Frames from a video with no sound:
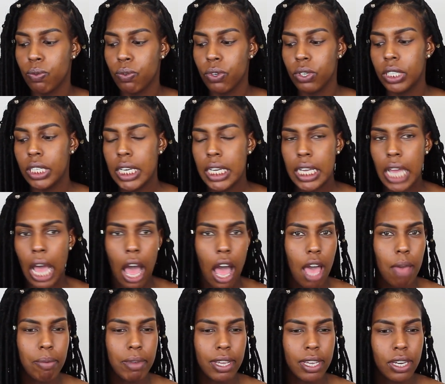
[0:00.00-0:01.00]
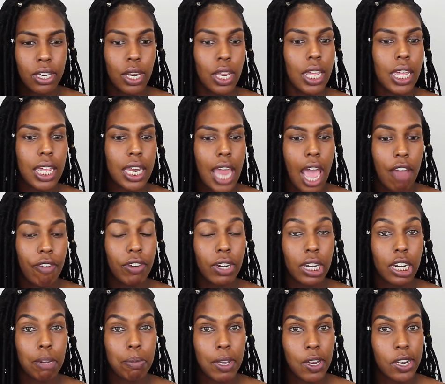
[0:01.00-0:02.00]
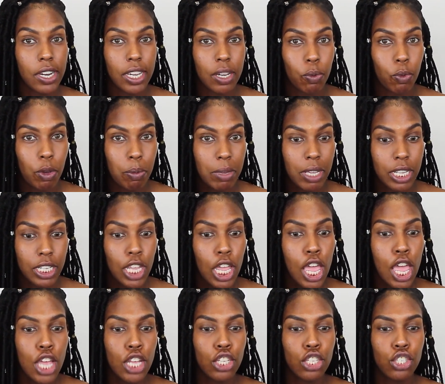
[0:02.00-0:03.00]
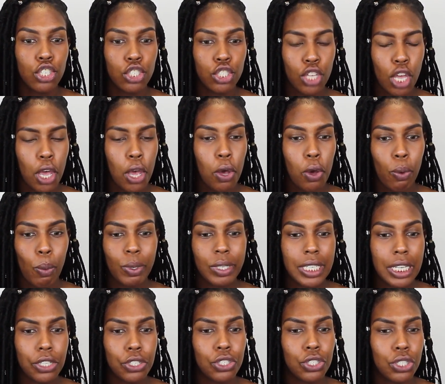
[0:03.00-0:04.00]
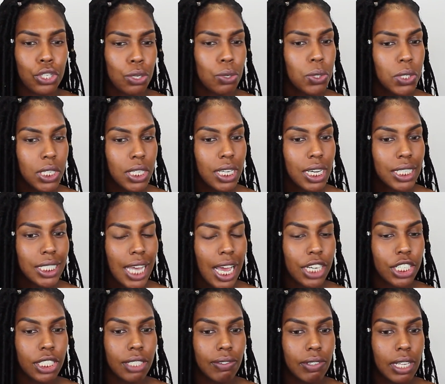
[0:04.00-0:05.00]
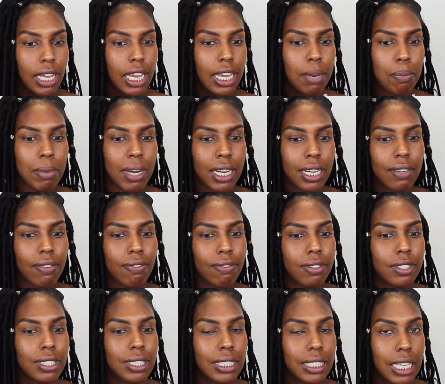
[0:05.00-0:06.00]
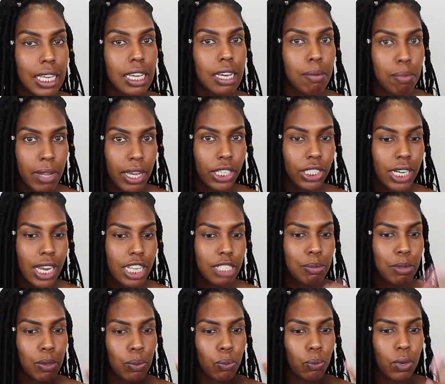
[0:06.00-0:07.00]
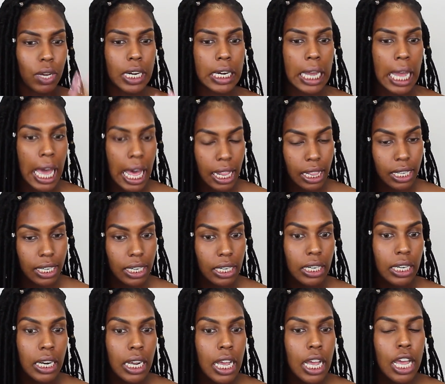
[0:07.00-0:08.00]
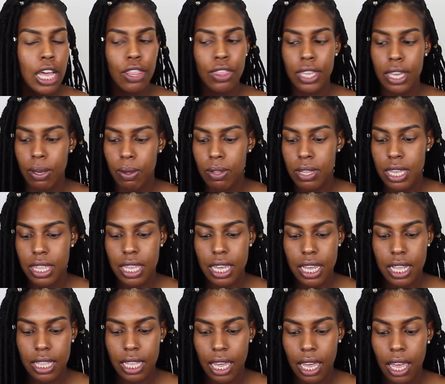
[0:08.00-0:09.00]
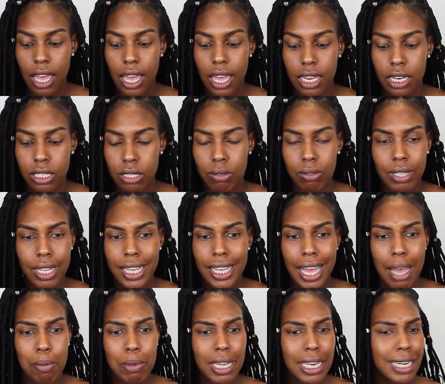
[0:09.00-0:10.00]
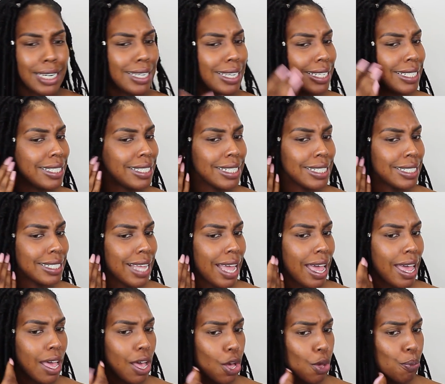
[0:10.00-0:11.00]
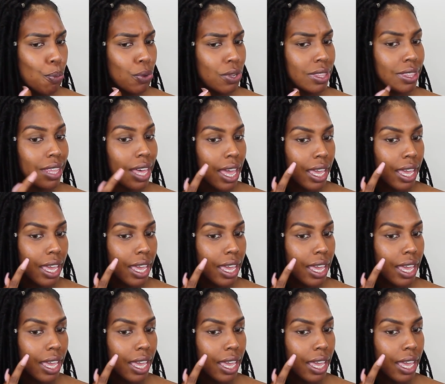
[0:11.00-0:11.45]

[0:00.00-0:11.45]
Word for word: really common in African American women. So, since using this, I just feel like my skin complexion has been one color. The only thing that I do think, I mean, this does not help with